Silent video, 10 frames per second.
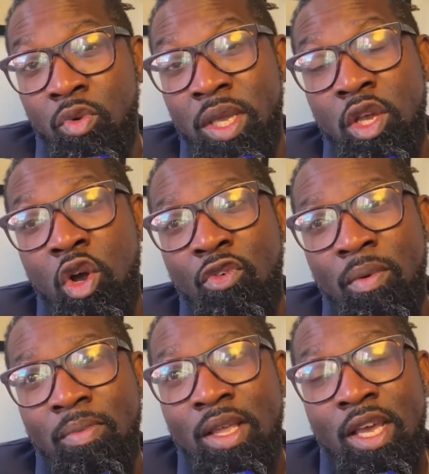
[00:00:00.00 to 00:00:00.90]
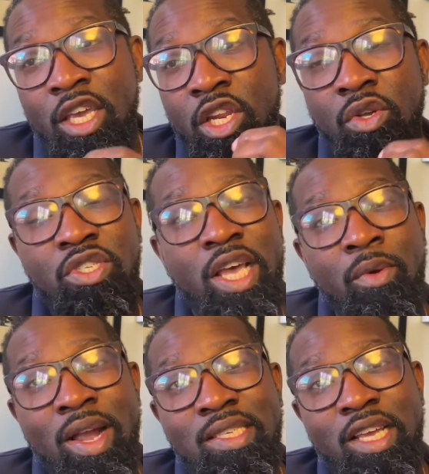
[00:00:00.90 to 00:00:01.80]
We can go from,
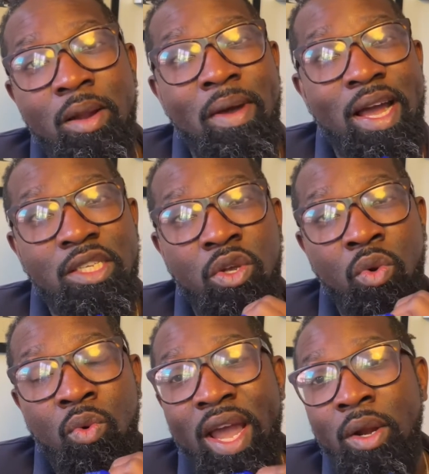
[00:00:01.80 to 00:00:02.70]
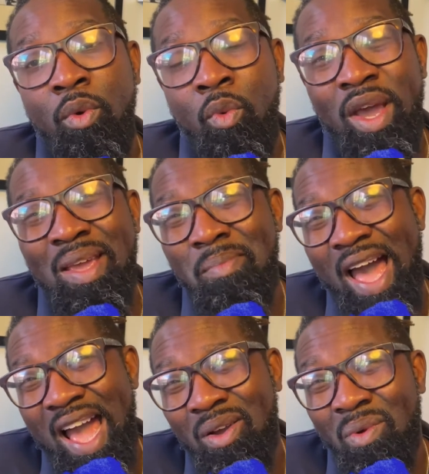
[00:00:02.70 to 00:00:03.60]
right center back to right wing
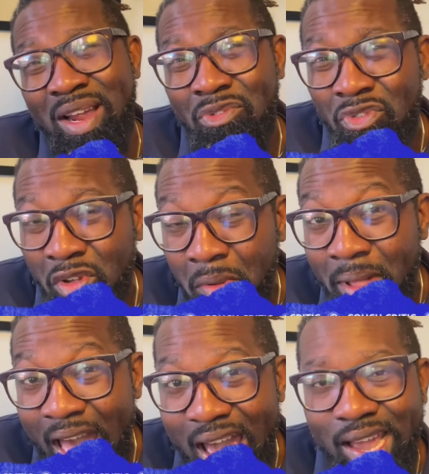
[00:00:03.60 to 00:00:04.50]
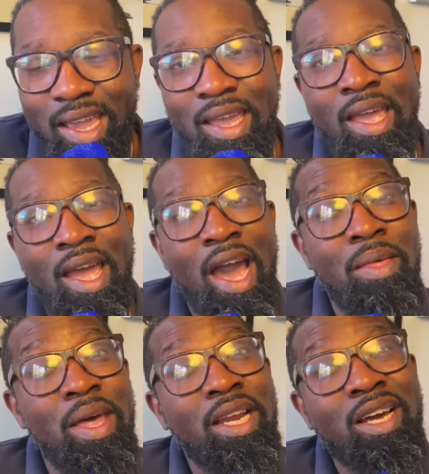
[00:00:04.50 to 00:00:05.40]
back, right full back,
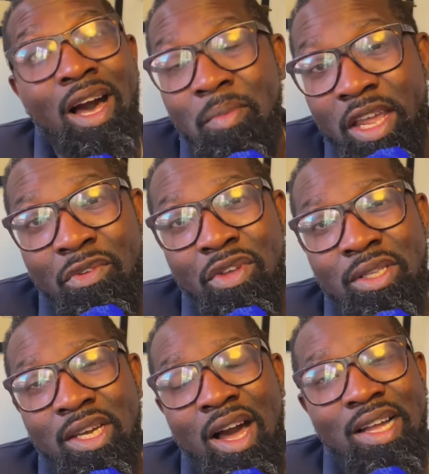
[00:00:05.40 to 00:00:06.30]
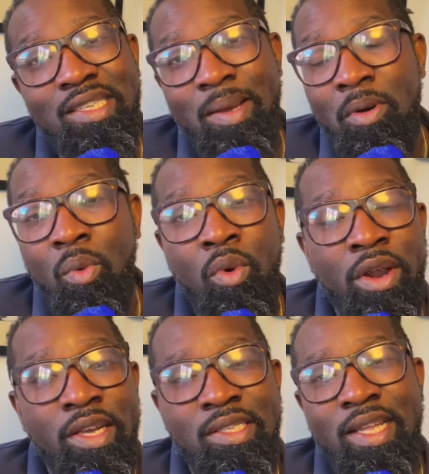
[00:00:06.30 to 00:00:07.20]
and then come infield to Conte, but where
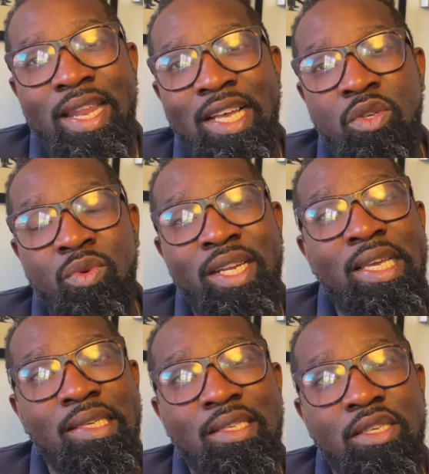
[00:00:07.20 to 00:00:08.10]
is the next release?